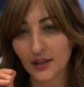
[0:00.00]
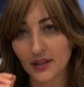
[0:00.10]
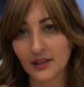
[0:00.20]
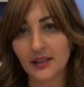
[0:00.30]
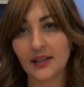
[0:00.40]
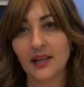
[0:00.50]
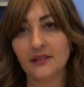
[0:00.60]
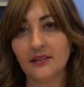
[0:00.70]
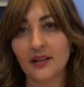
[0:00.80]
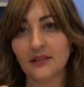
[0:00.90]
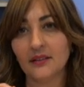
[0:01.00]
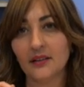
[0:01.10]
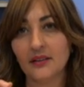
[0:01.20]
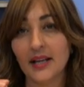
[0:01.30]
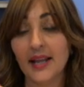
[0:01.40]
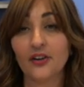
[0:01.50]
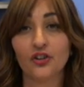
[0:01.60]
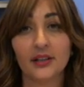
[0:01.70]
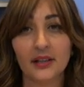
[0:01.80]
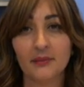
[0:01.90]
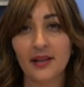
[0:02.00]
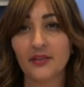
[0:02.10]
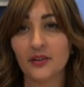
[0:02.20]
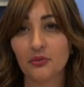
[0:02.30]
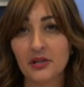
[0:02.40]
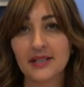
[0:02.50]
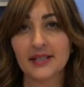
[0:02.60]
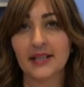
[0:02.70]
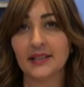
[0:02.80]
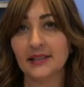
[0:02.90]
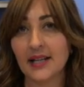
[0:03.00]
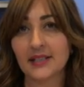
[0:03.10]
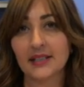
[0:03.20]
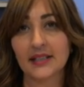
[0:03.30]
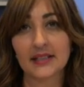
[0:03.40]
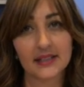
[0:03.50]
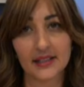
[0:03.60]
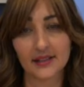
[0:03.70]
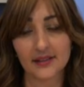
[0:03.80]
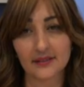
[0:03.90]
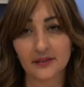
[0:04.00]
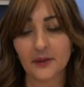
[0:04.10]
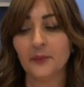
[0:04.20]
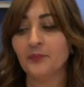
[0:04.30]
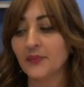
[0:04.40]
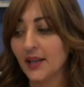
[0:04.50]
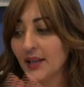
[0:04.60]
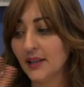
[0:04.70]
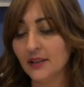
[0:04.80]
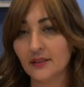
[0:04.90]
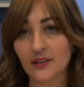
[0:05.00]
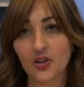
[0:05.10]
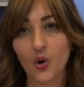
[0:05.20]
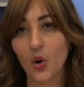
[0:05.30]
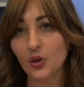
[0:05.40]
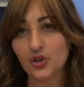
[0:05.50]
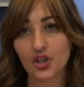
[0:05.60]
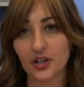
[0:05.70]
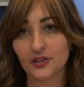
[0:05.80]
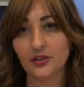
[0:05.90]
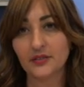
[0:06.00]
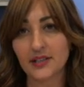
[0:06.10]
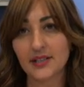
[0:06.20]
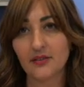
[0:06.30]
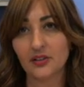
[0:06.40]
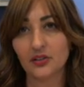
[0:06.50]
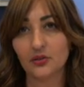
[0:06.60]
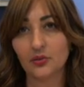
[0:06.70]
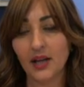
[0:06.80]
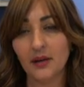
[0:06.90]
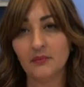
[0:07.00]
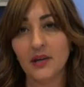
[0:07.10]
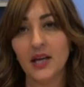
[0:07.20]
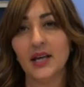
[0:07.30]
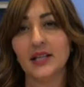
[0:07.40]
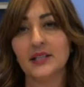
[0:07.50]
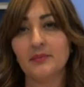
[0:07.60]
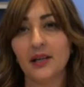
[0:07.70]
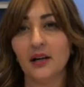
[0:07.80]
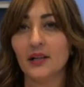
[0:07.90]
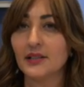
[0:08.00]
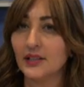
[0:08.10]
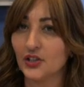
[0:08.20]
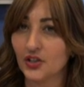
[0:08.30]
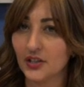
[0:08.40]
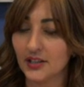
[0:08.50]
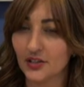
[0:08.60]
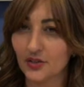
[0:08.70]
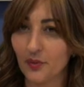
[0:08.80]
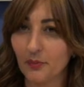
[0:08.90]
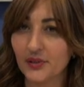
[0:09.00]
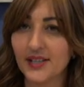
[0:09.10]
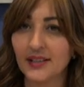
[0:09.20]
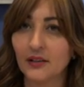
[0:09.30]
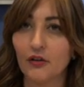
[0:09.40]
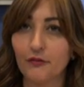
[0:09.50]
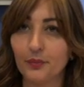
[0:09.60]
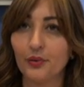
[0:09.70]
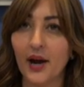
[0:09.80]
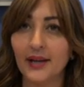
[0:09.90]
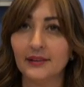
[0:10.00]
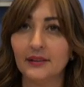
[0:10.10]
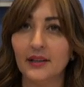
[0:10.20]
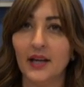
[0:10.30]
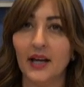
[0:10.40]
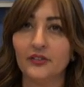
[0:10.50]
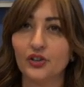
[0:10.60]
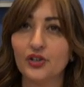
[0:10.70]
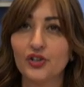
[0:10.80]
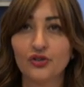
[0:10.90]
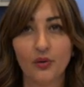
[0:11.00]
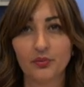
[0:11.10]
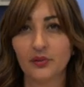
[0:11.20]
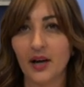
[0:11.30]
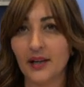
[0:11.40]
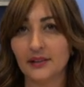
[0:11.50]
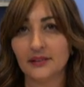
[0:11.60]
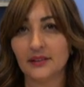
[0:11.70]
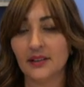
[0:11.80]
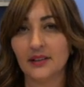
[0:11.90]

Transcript: indicates that the letter Gimel, the reason that it doesn't exist in the whole chart of the 72 name, it's because it's representing of pride, and there is no pride.